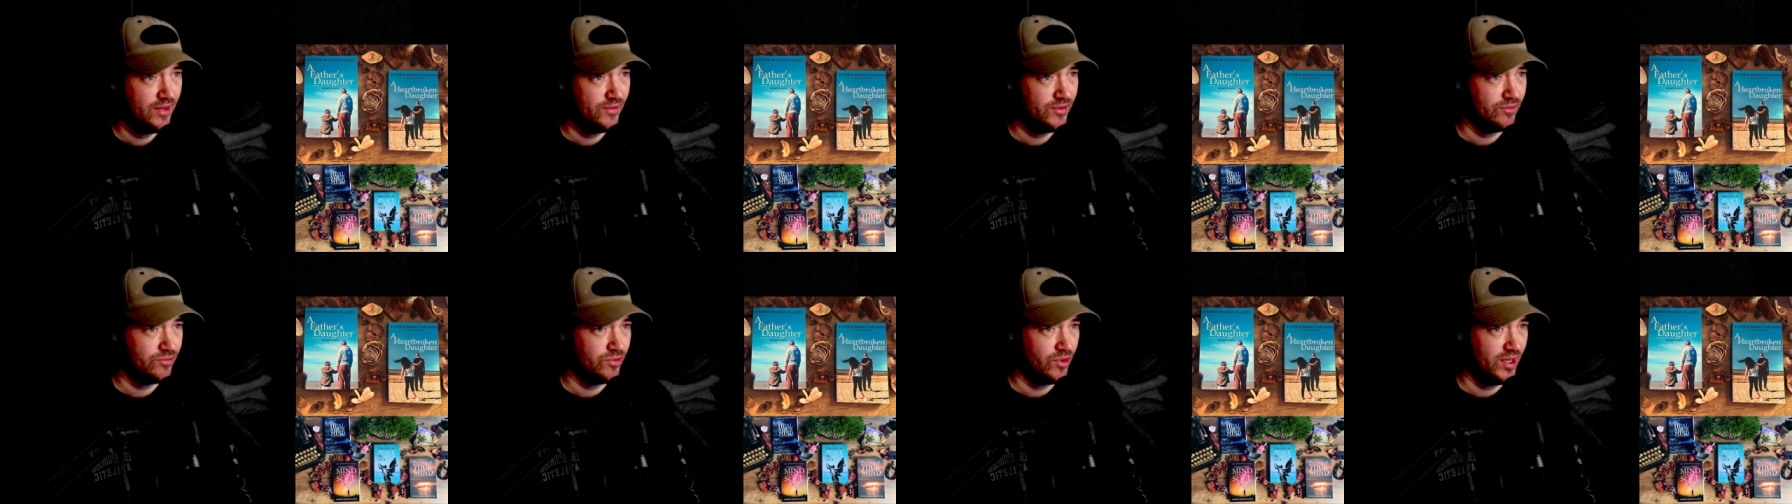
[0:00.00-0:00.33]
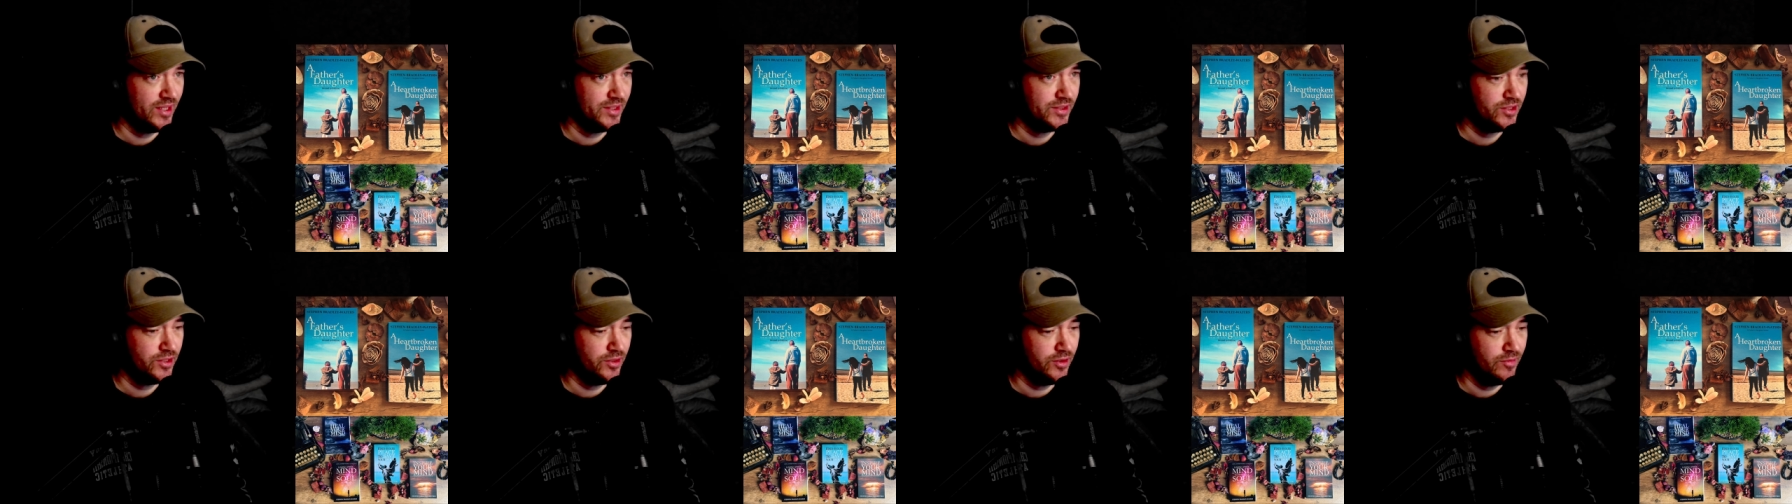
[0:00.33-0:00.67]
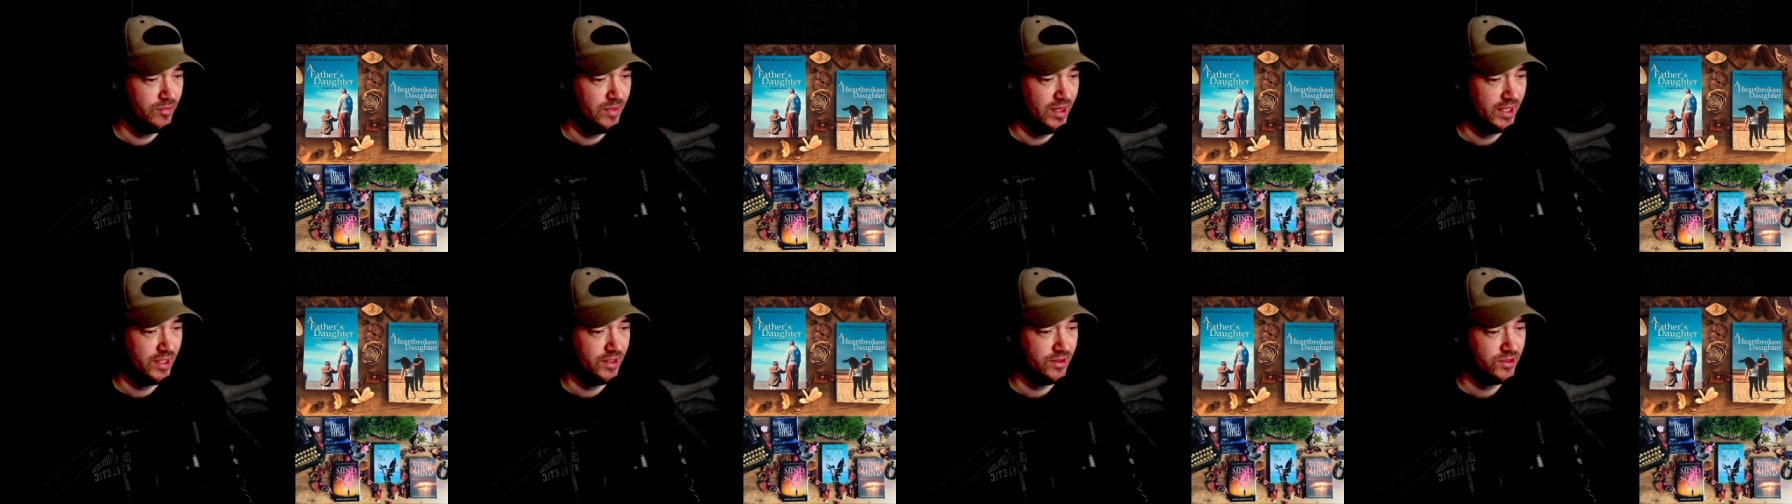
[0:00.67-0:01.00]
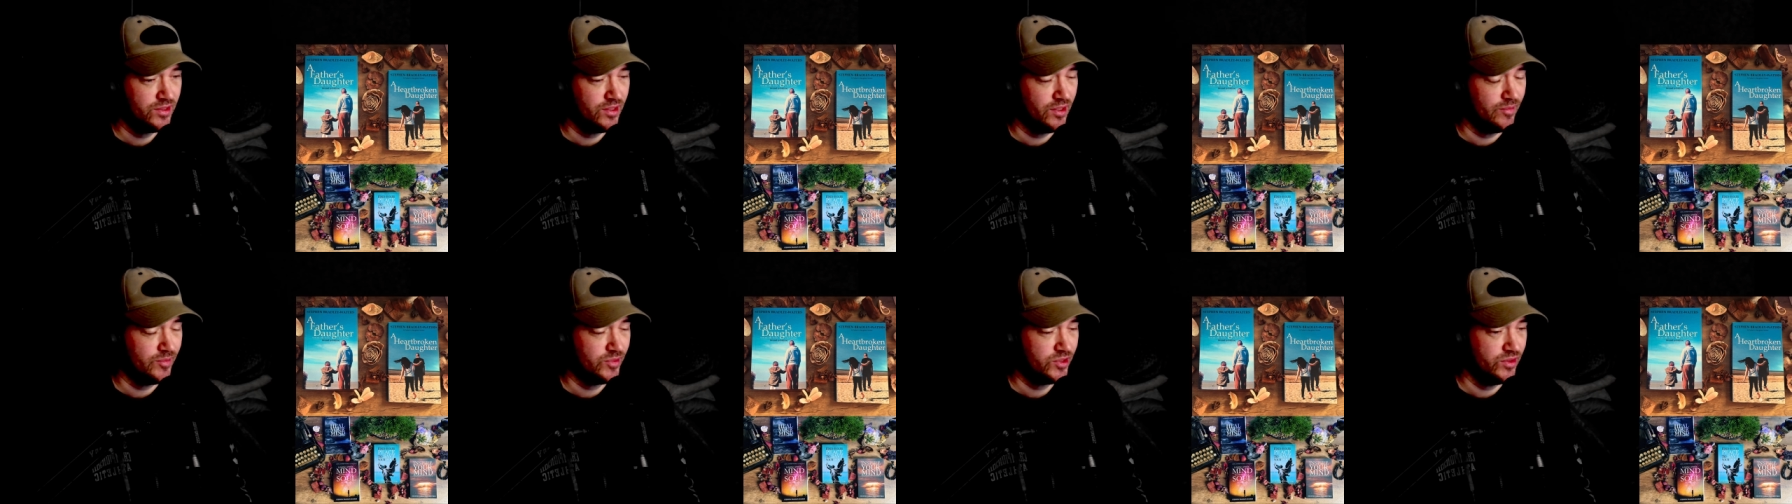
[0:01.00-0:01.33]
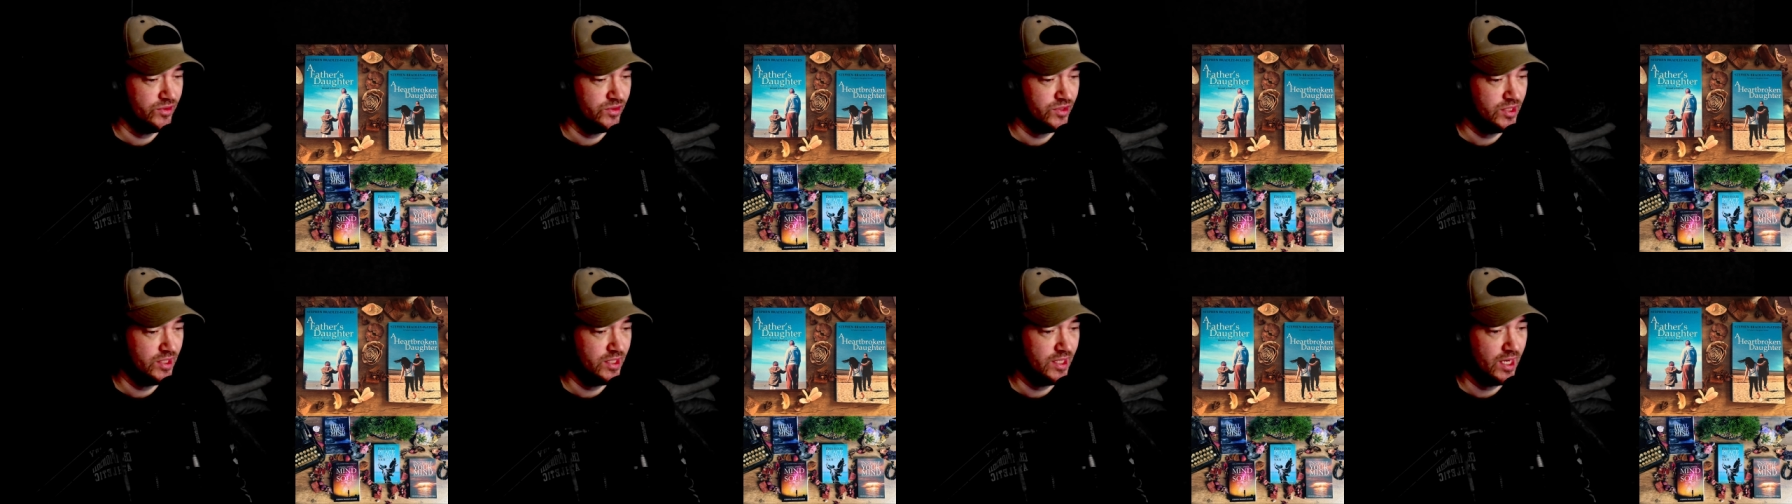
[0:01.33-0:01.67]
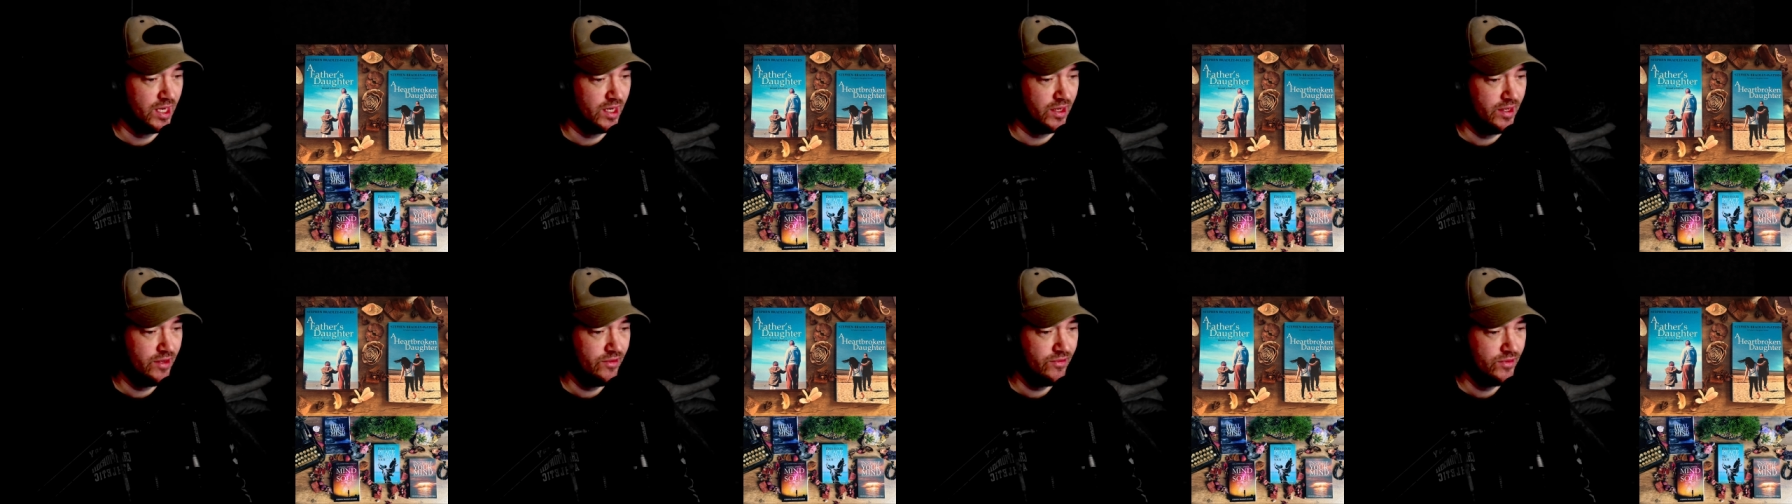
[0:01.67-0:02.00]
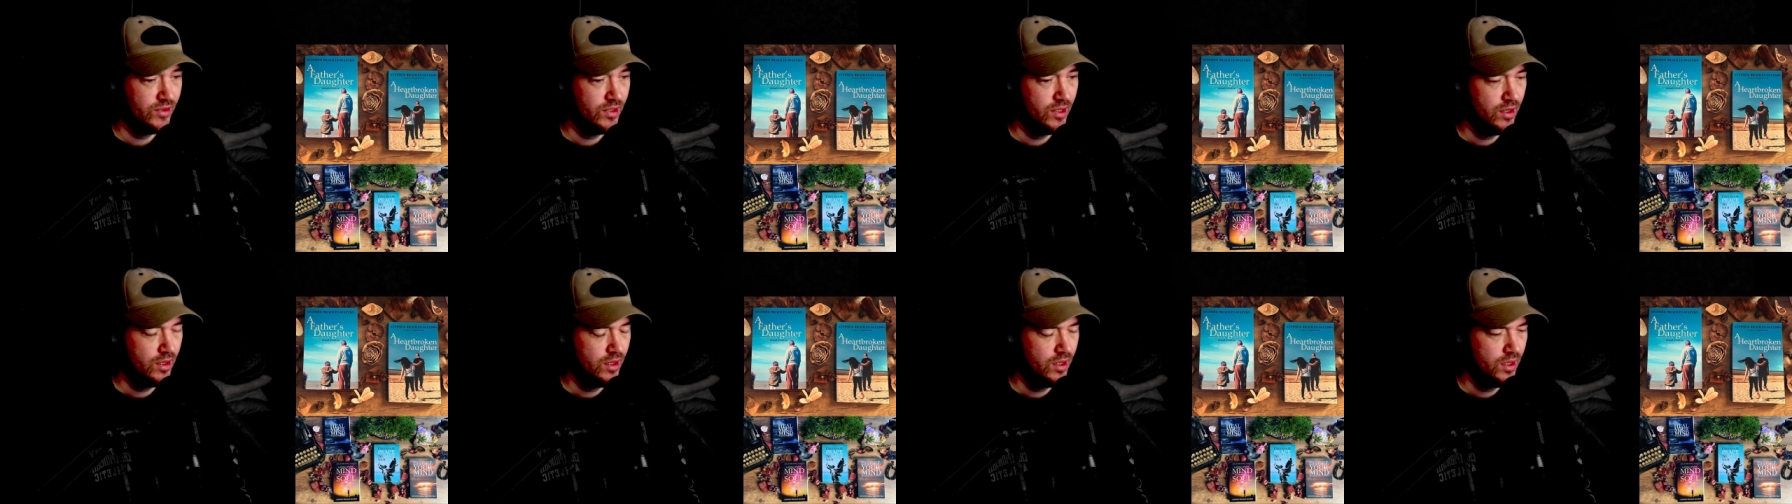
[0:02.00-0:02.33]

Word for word: They have the right to make assumptions in their life,